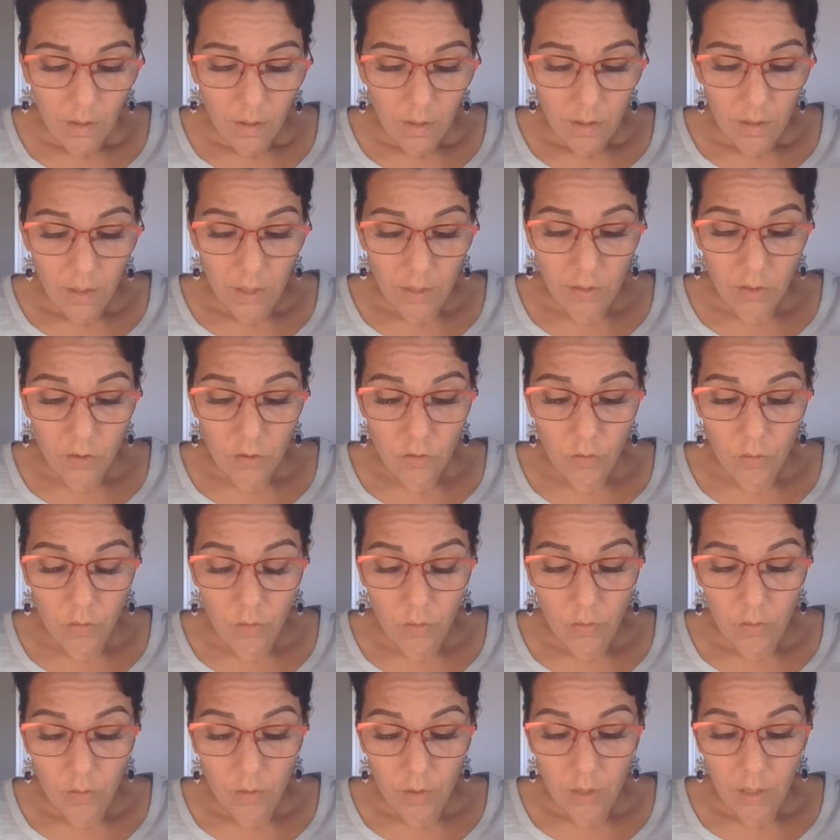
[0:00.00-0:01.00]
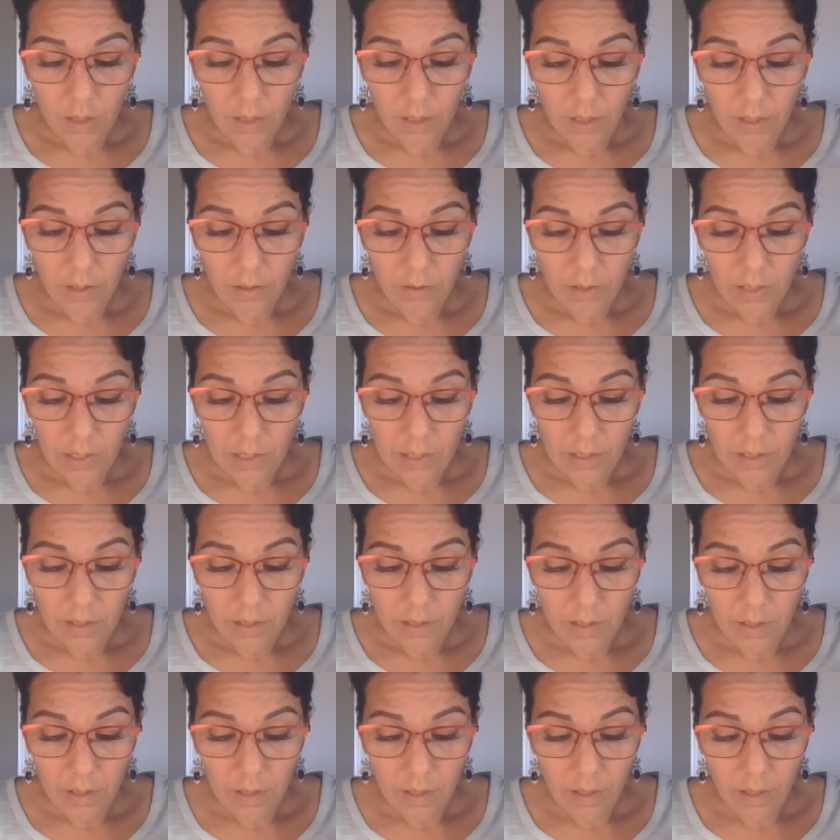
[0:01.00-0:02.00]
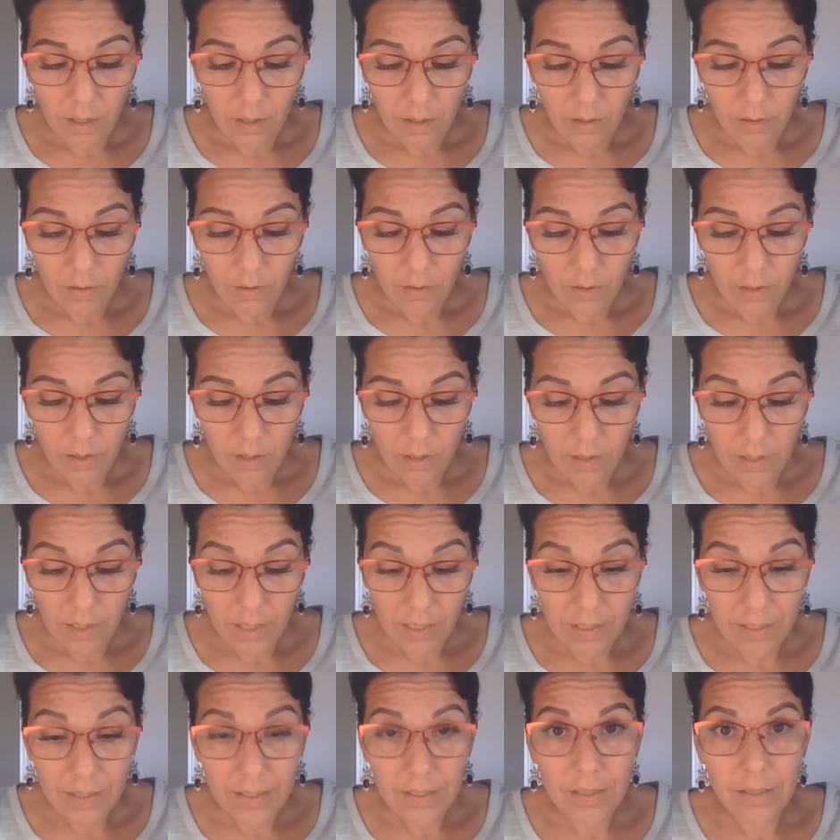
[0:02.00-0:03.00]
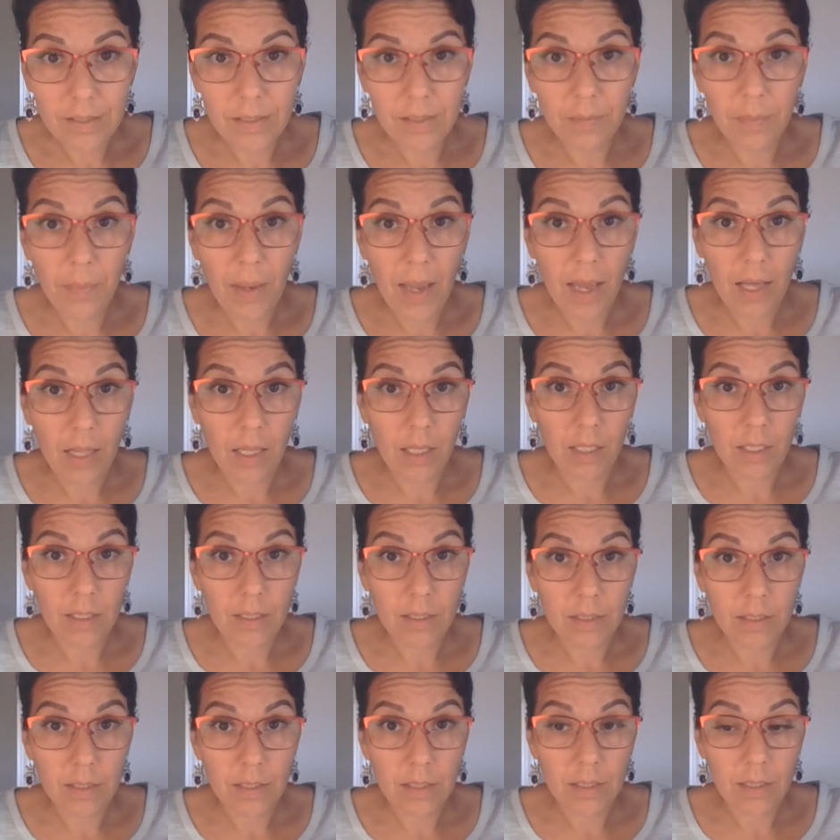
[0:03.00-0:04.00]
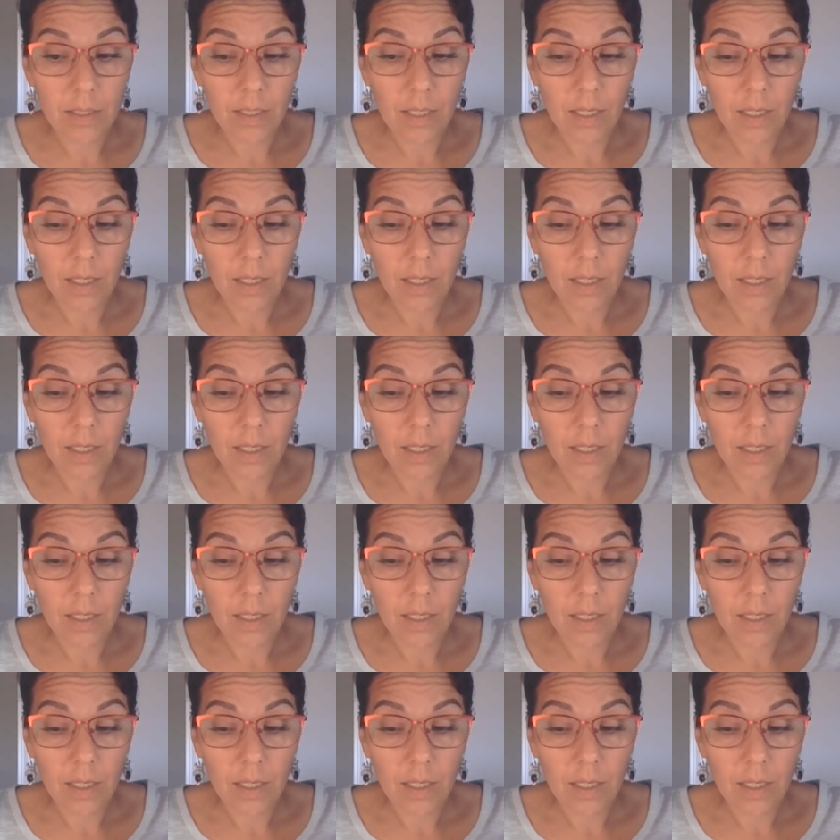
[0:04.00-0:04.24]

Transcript: That's truth and clarity there. That is balance.